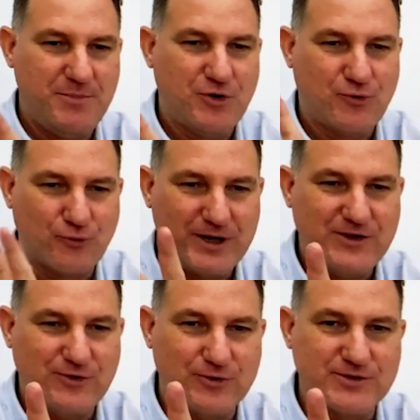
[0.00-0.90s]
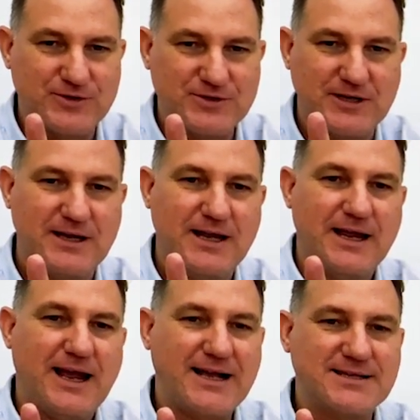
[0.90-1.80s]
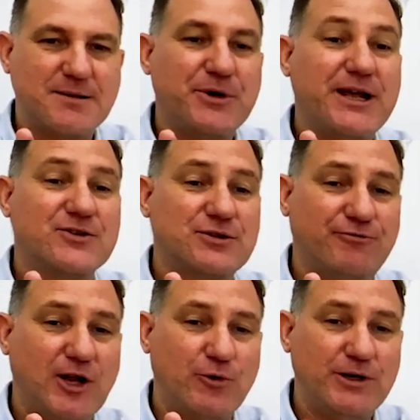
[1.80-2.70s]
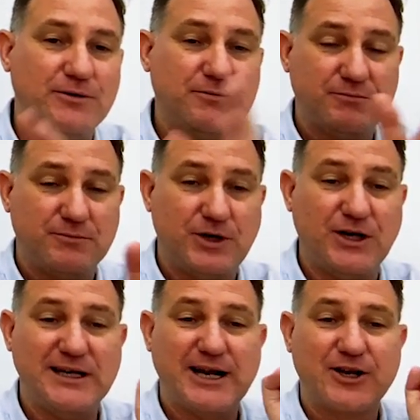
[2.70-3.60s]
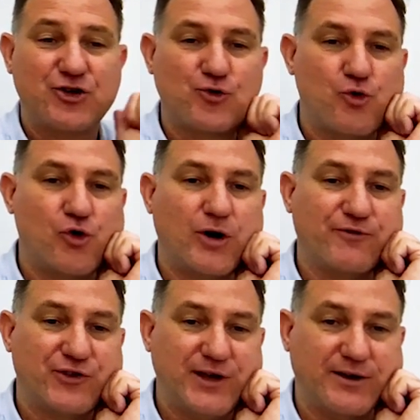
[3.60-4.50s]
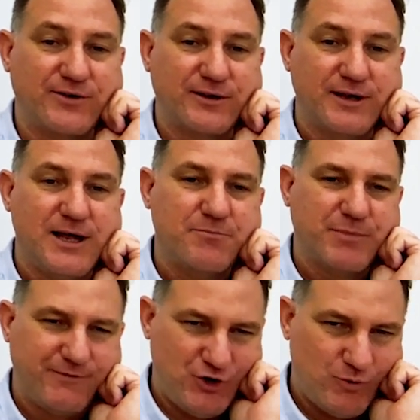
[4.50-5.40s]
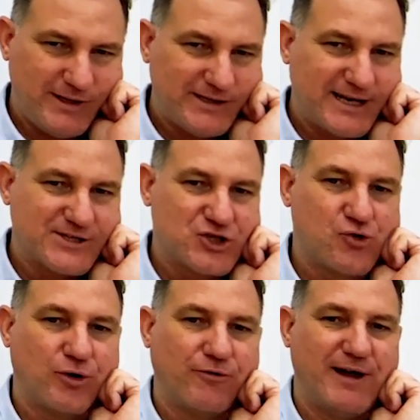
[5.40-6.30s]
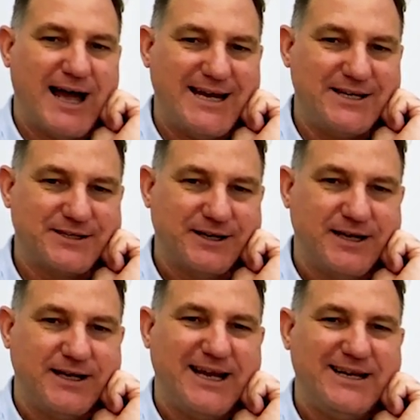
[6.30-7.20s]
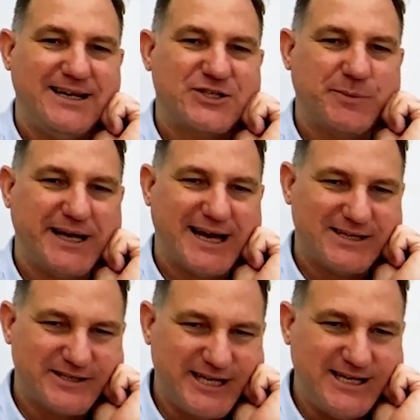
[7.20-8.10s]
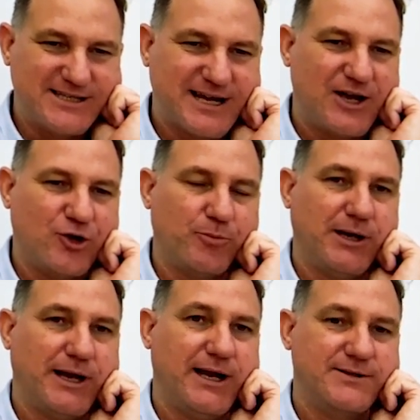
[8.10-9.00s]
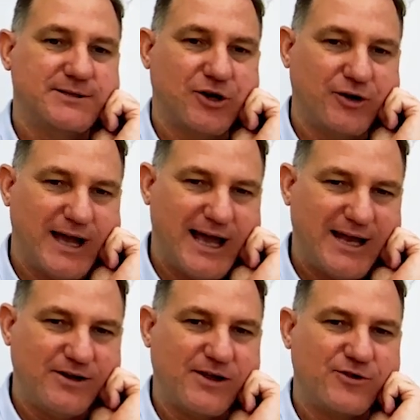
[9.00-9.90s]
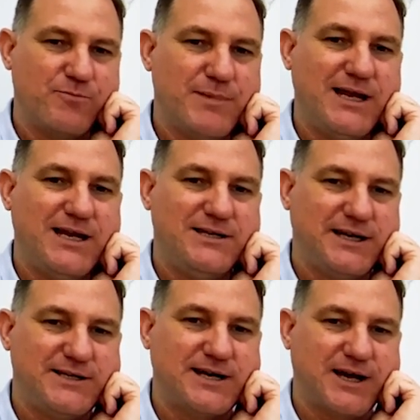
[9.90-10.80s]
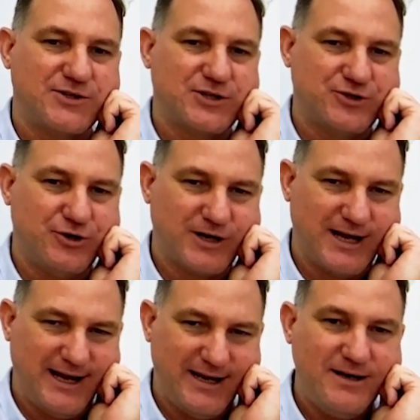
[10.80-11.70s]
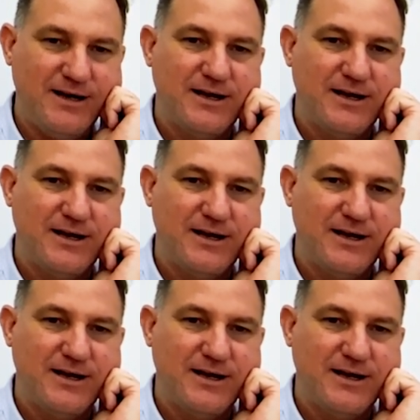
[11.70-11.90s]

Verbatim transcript: resources, and somebody else can follow it, you can get a score of 6. But if you want to get a score of 8, it needs to be a detailed plan. So add as many details as you can.